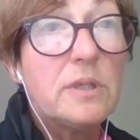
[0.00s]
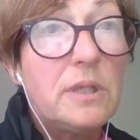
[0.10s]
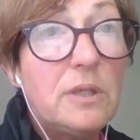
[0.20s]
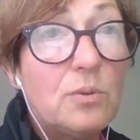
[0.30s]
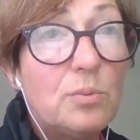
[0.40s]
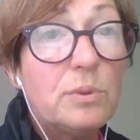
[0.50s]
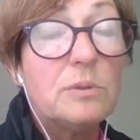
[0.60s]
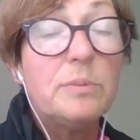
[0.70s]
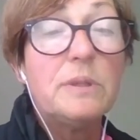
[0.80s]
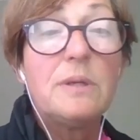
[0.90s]
you
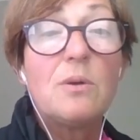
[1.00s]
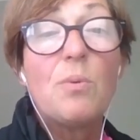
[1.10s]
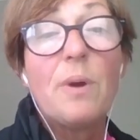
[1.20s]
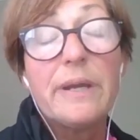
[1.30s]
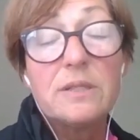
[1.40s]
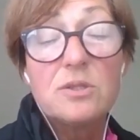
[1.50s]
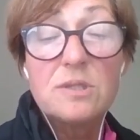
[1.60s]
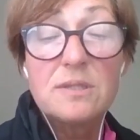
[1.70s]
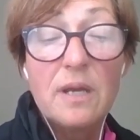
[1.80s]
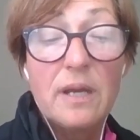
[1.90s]
will be required to
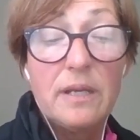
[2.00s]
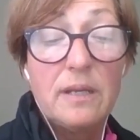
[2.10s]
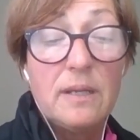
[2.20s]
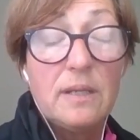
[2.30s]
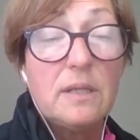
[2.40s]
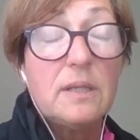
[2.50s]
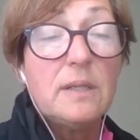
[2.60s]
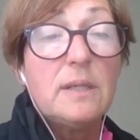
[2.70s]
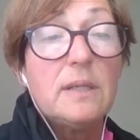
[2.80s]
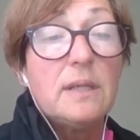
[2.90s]
sign
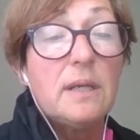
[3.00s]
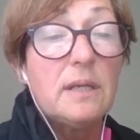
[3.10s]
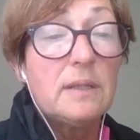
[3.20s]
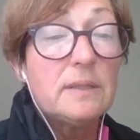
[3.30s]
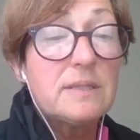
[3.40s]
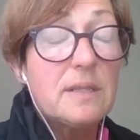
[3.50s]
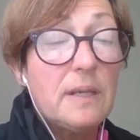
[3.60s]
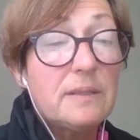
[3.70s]
a